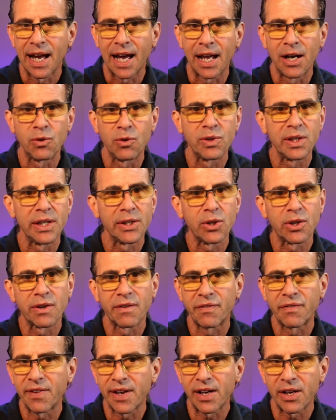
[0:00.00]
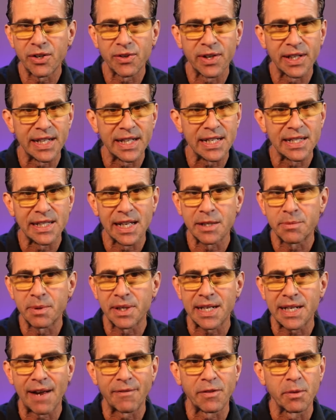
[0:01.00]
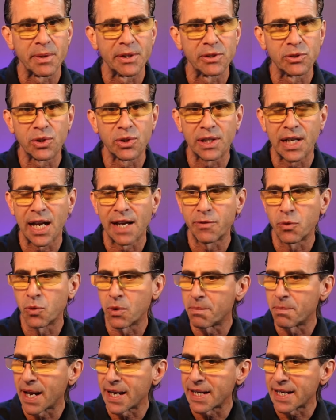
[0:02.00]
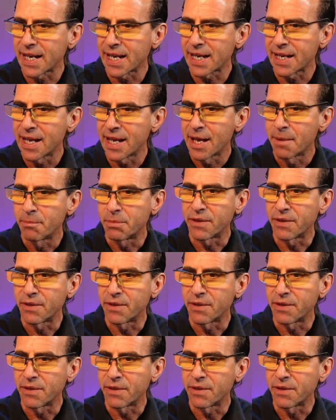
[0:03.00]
I don't really go to failure on these things because I have to be a little careful with my knee.